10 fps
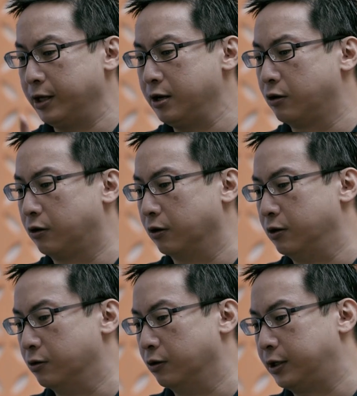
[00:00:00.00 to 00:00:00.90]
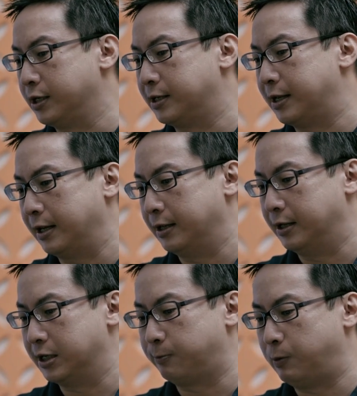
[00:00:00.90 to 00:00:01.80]
One thing you notice is that
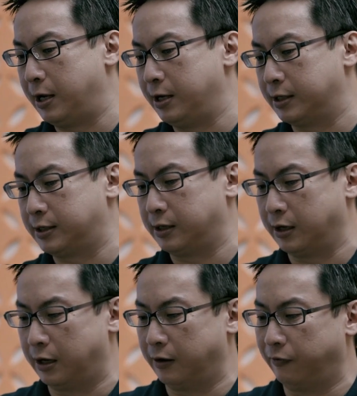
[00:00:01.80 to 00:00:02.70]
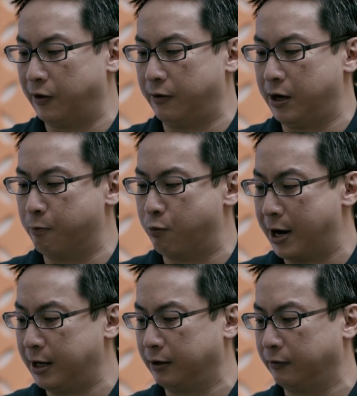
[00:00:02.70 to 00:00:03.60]
the display is very
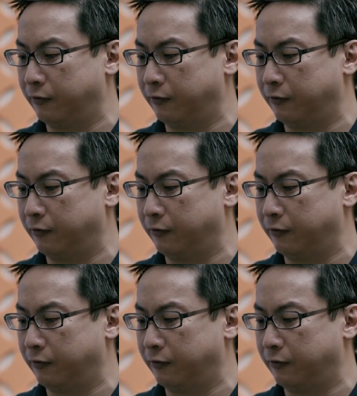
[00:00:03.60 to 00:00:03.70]
bright,